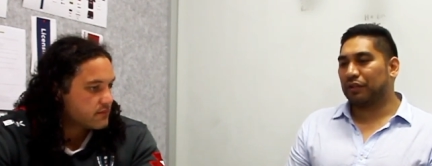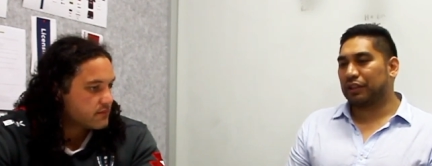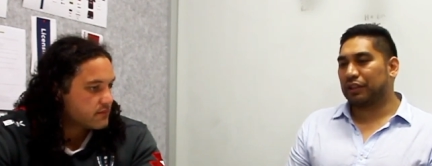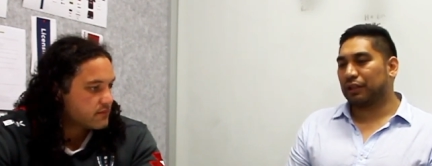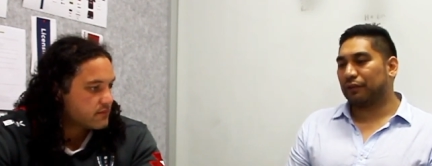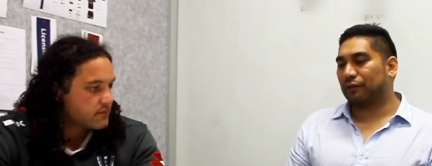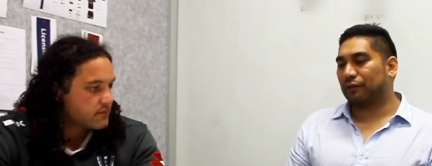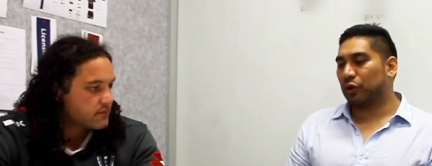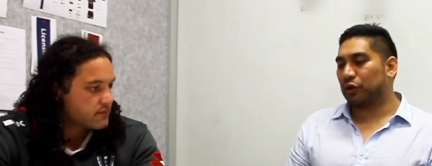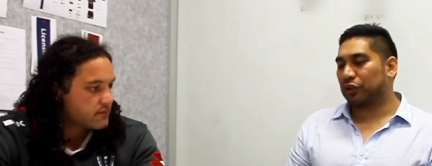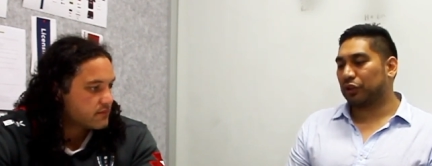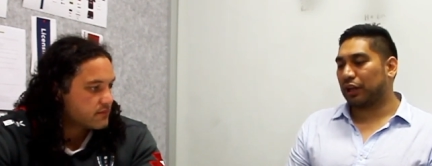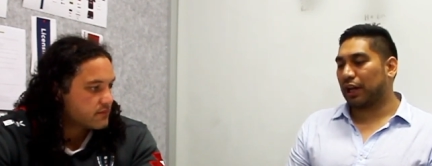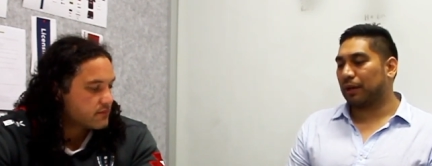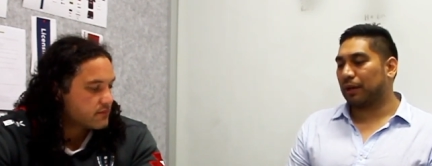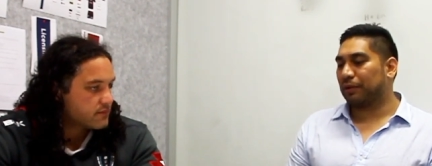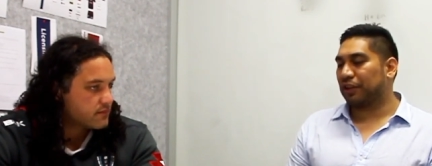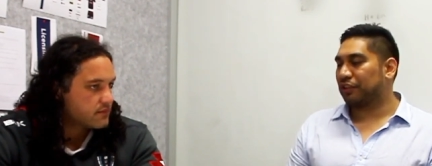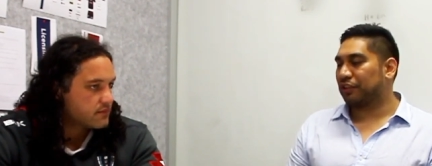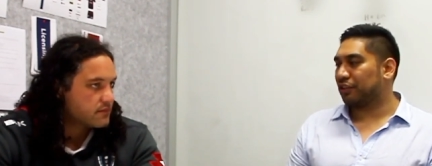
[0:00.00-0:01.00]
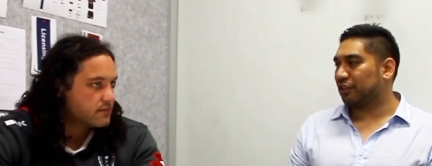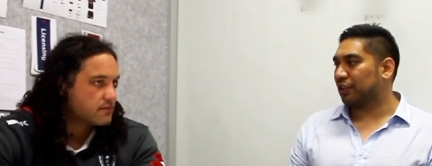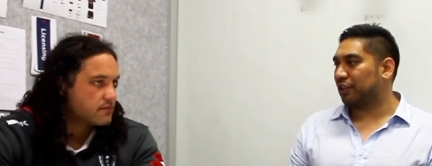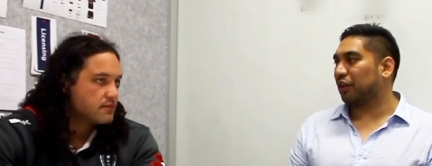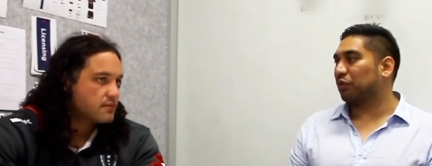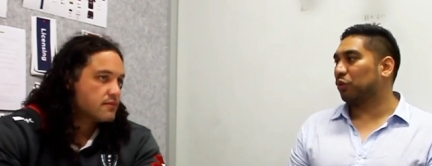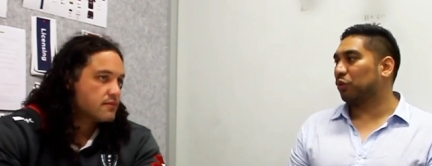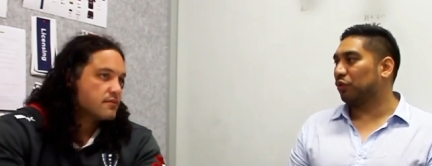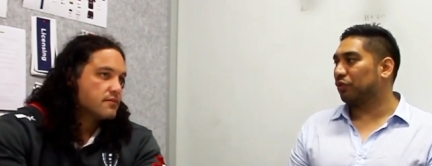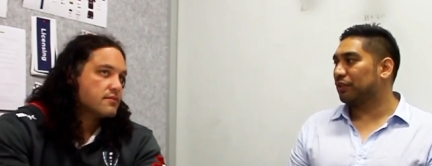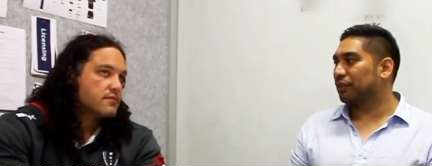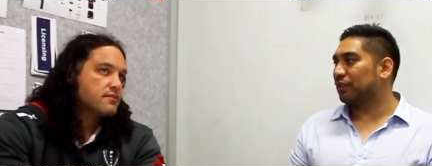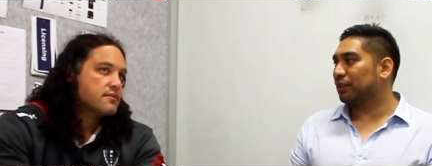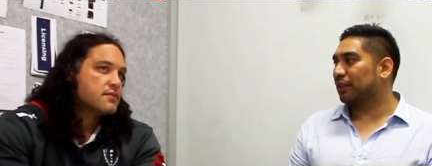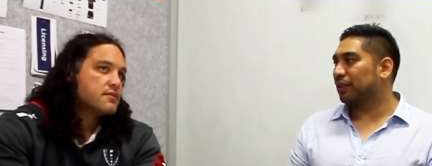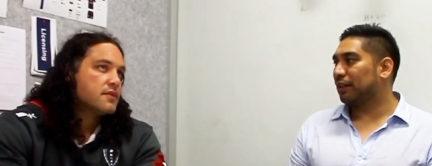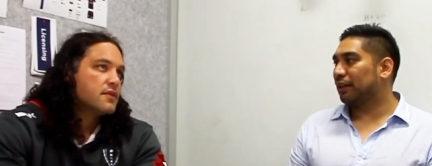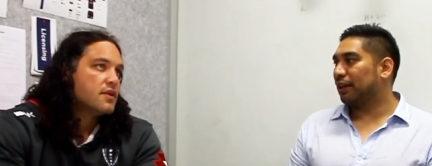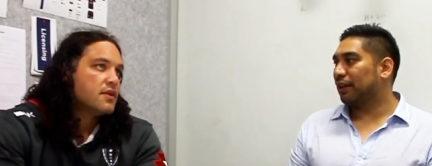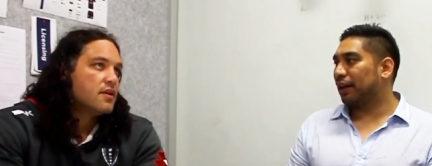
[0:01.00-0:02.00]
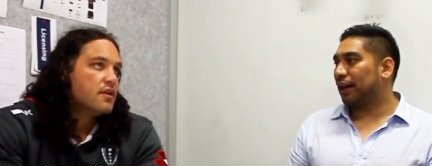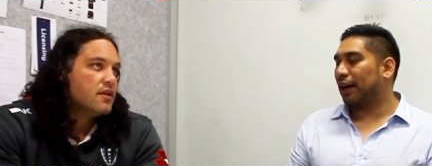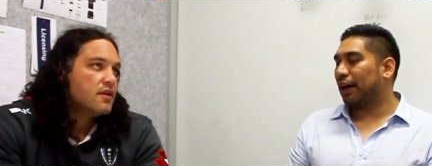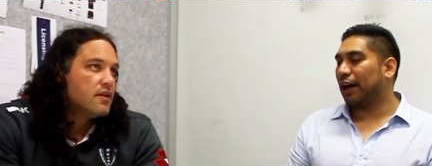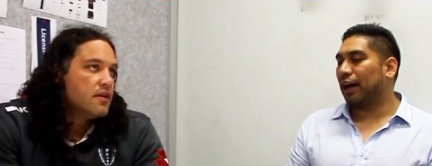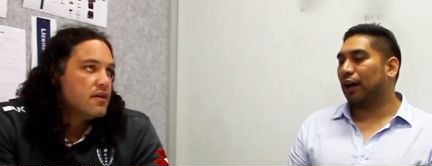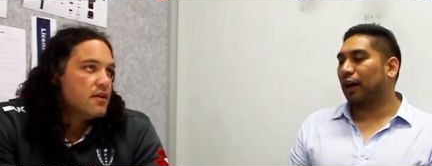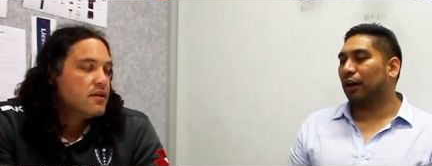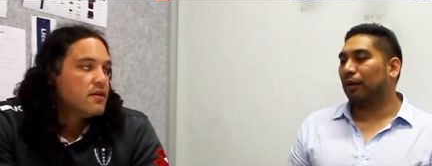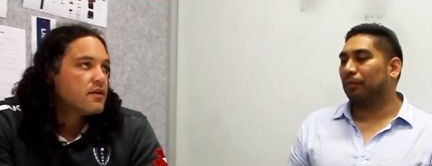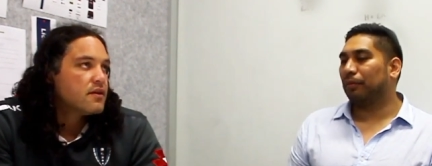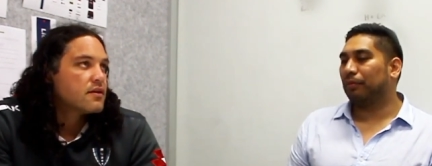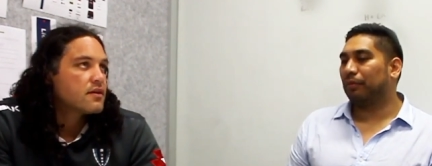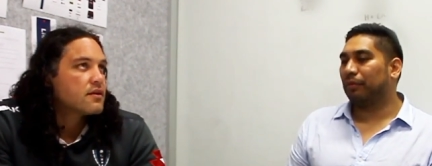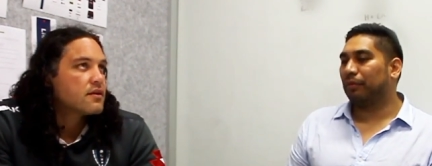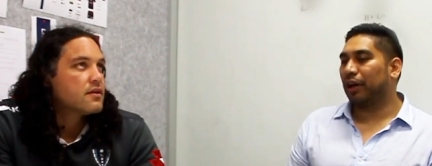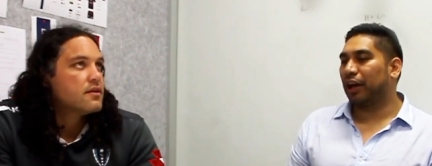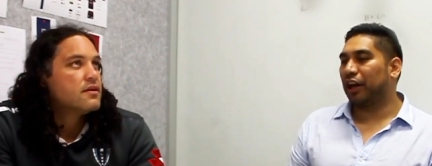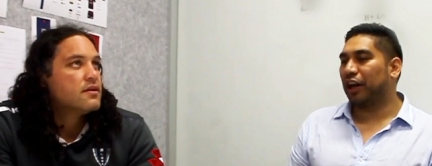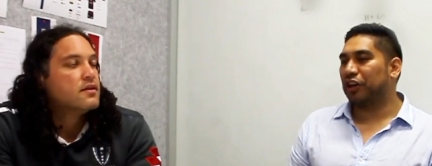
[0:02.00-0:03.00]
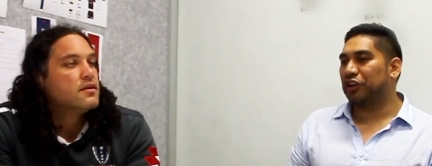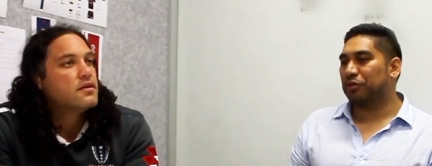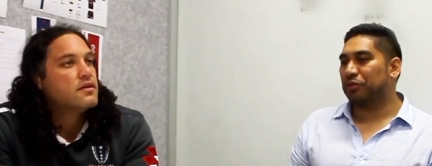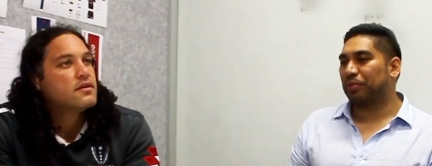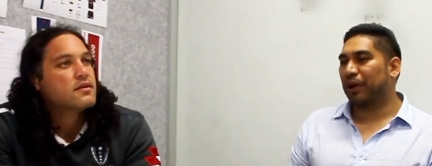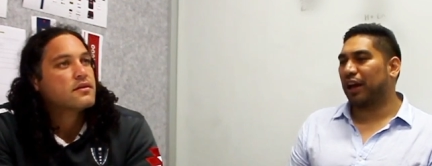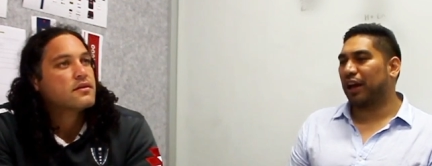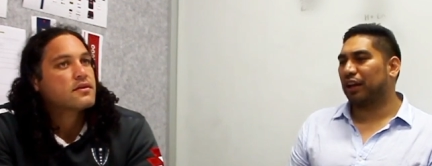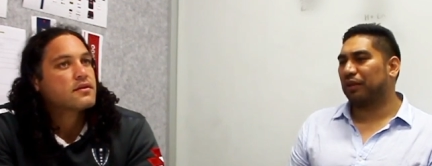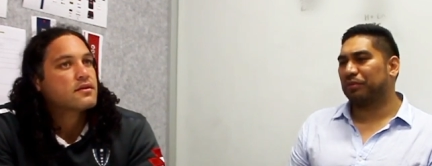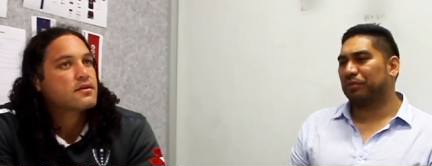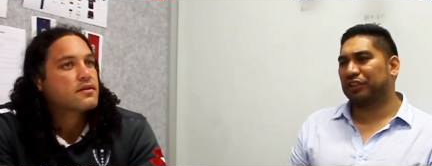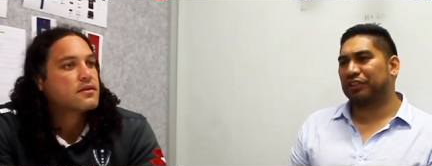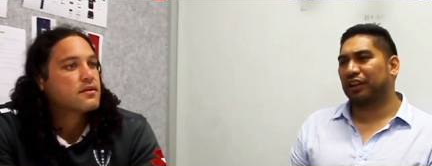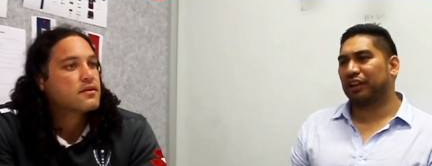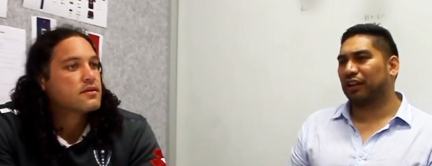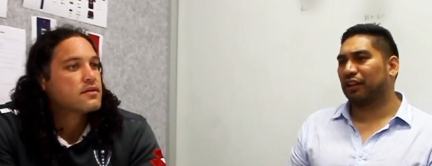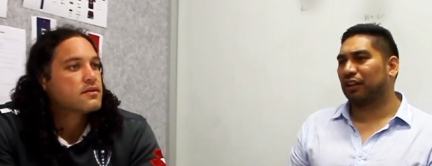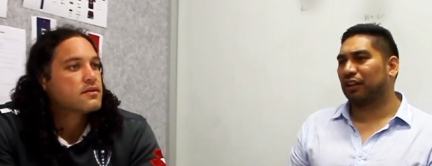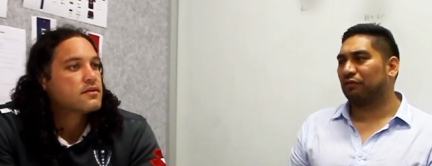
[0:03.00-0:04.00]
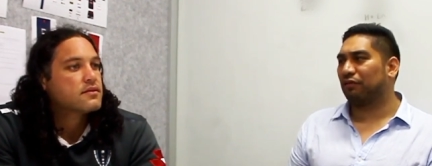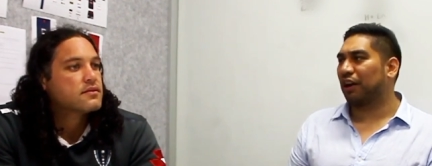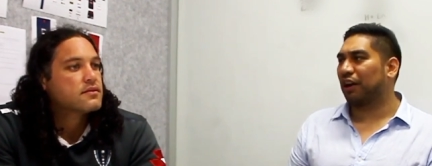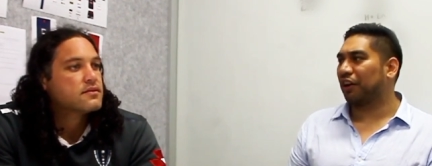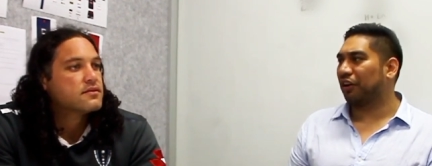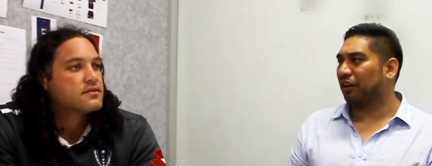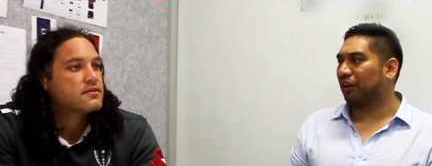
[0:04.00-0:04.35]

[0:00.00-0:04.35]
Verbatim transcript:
Speaker 1: obviously, first game against the Sunwolves. Um, and Japan in particular